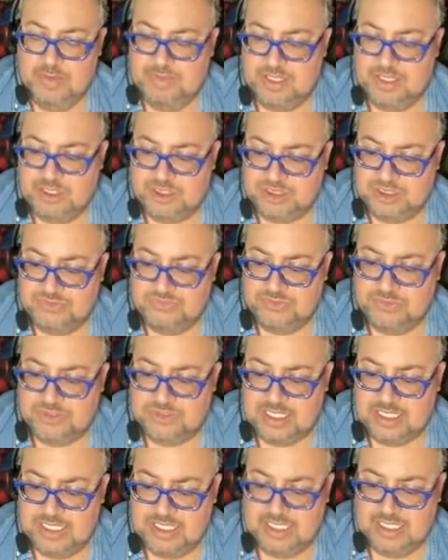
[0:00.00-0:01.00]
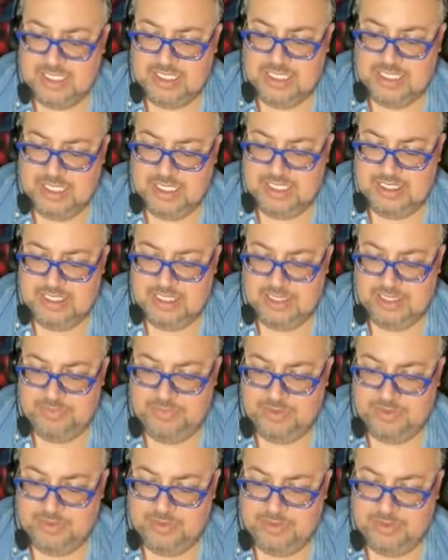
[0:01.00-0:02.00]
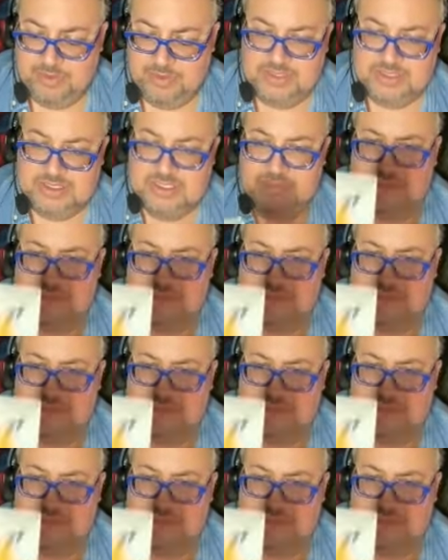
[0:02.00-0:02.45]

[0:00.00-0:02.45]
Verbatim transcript: But it just feels like again, uh, there could be